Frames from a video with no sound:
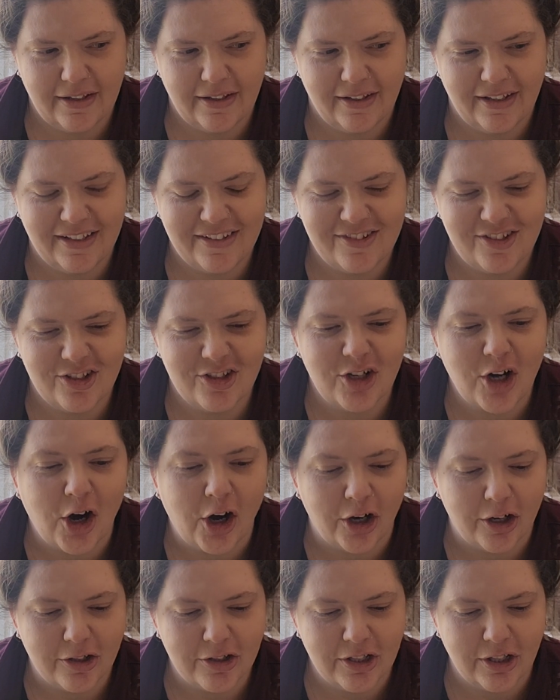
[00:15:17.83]
it's just
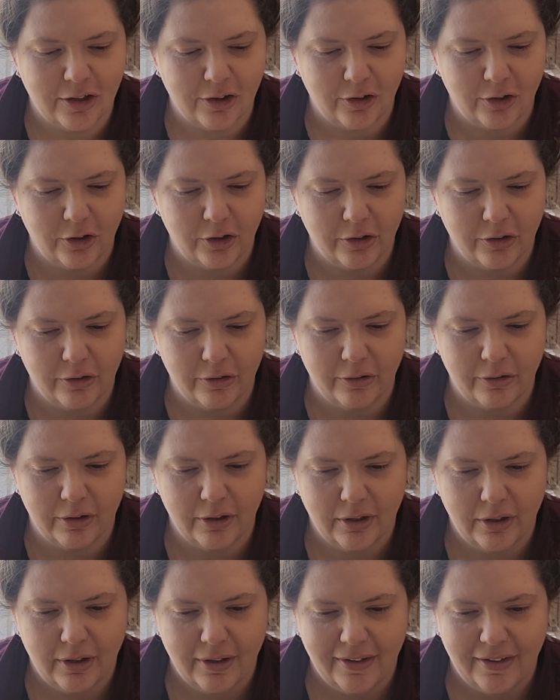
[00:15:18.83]
hard to
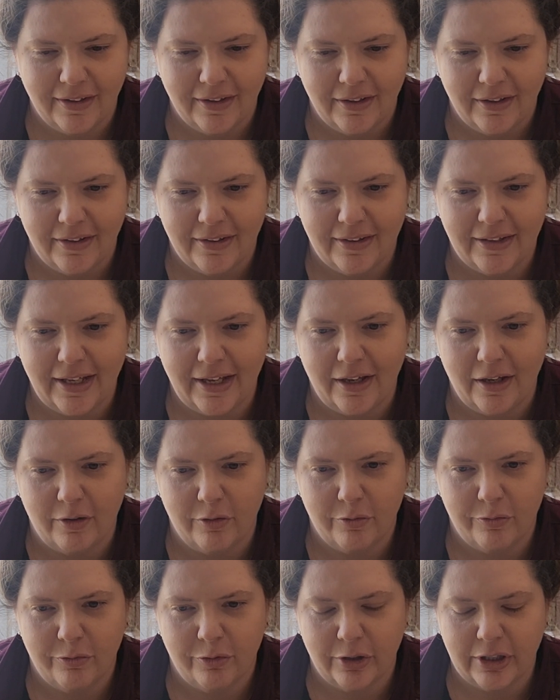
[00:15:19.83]
learn
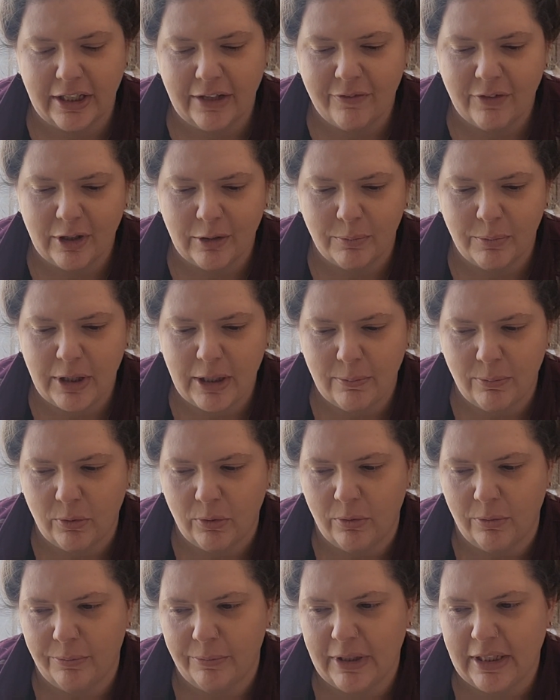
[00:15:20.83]
that forgiving
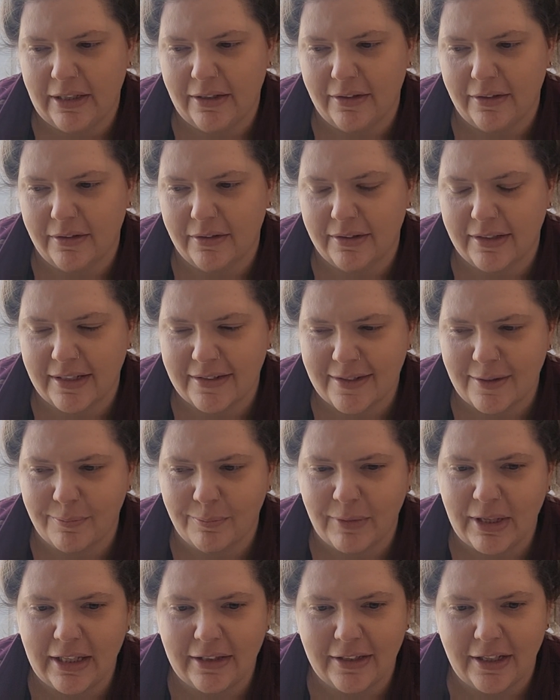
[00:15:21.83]
people doesn't
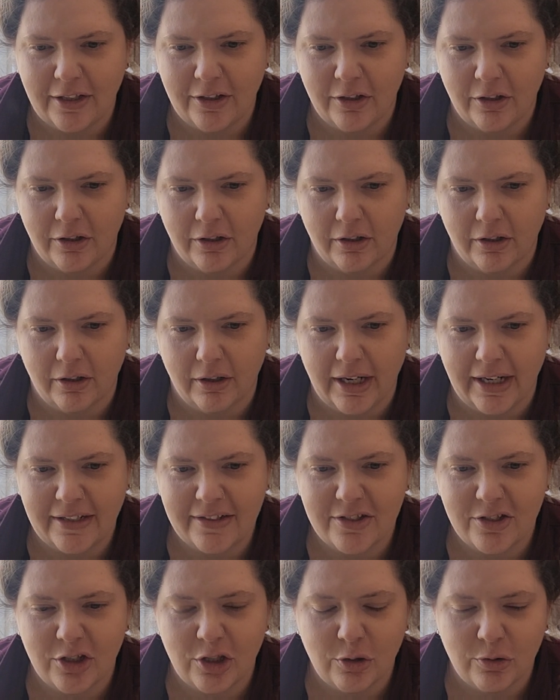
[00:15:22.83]
mean that you're
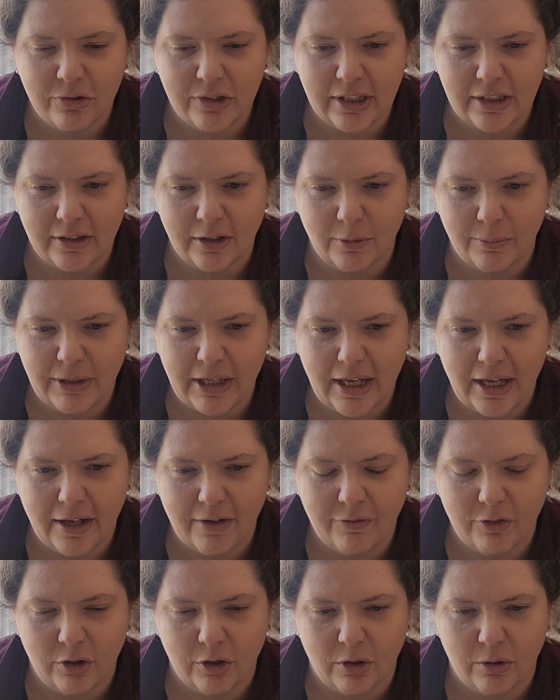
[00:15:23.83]
excusing their
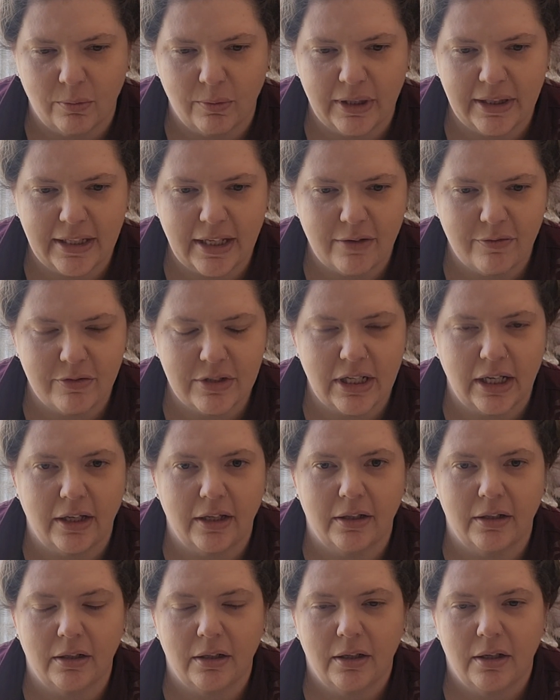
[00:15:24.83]
behavior or what they've
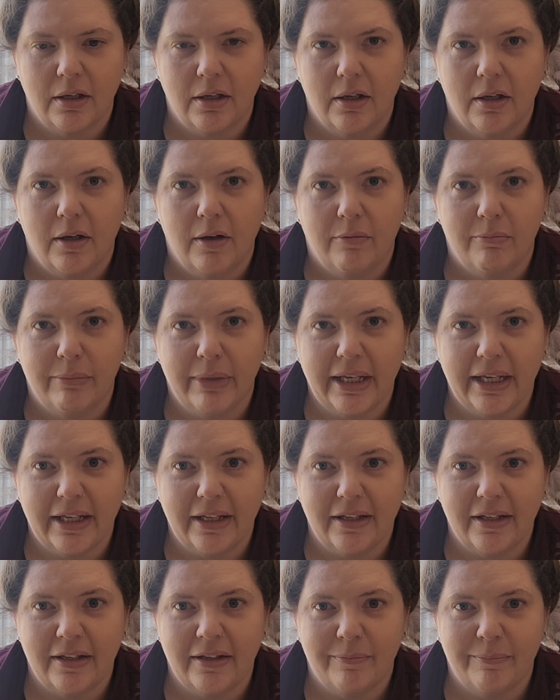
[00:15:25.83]
done,
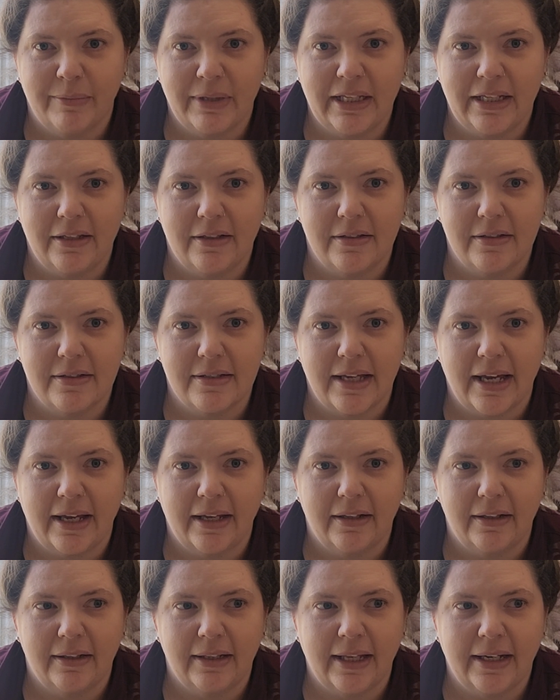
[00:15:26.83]
but it means
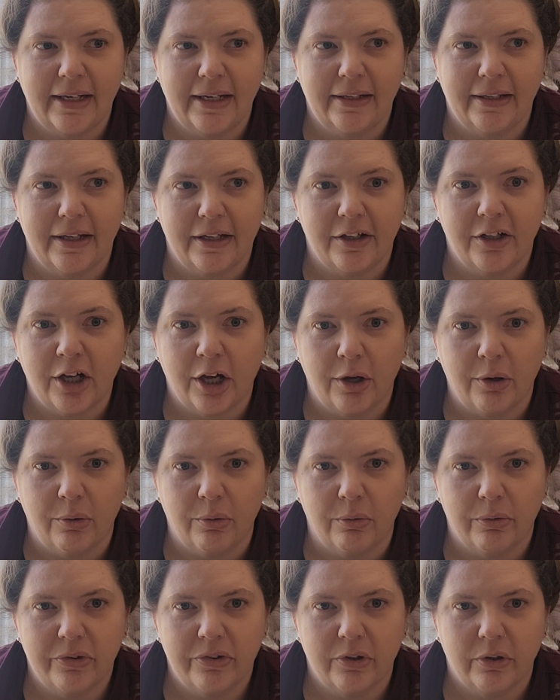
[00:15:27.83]
like letting it
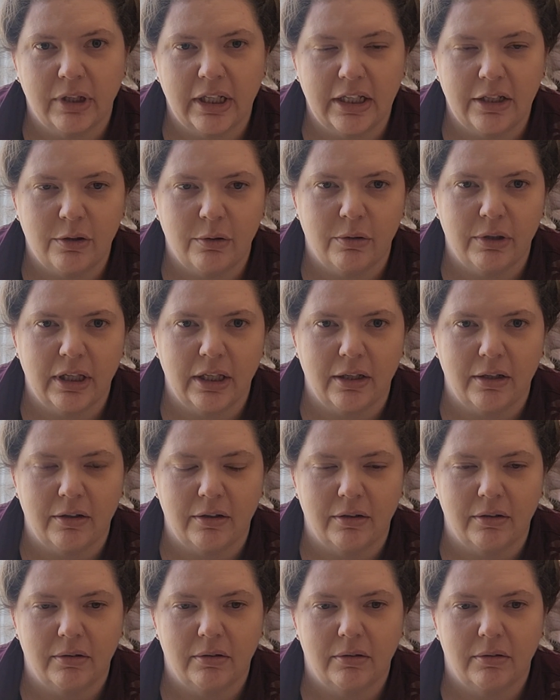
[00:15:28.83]
go so that you
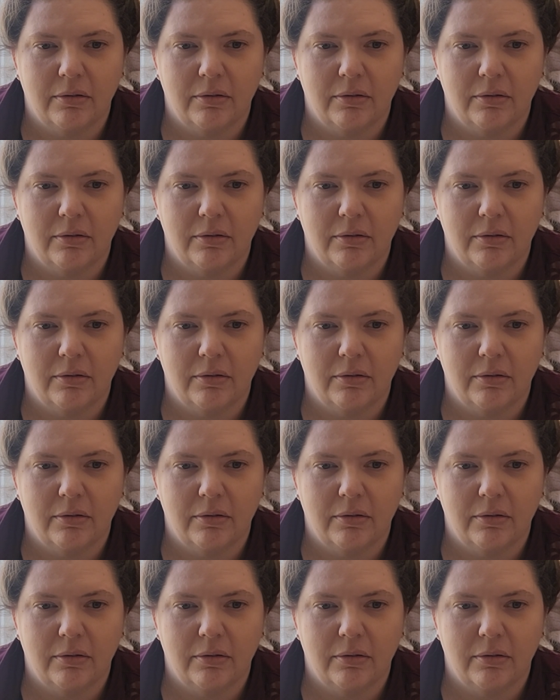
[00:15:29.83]
can